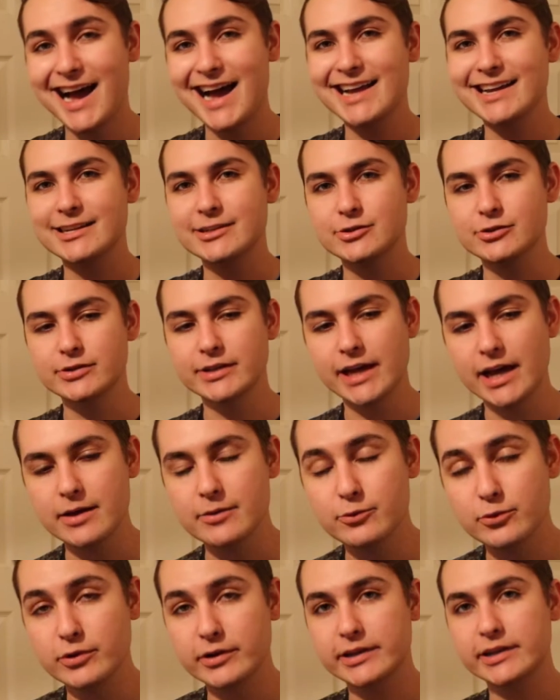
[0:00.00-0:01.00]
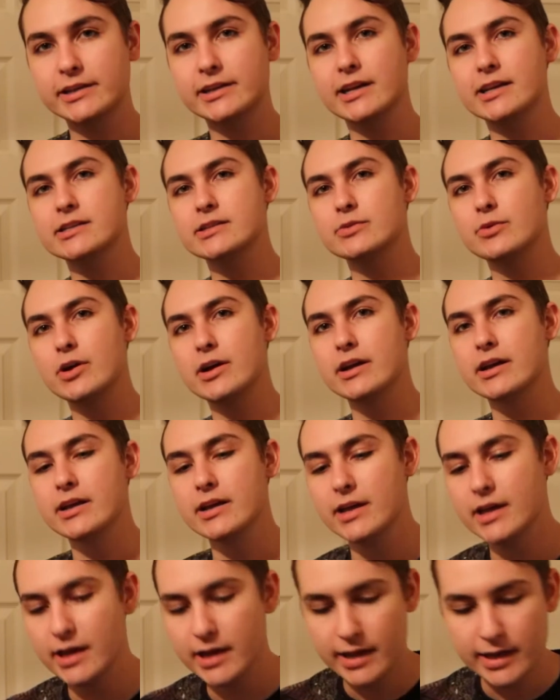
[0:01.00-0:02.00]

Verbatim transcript: I could do that. Well, guess what?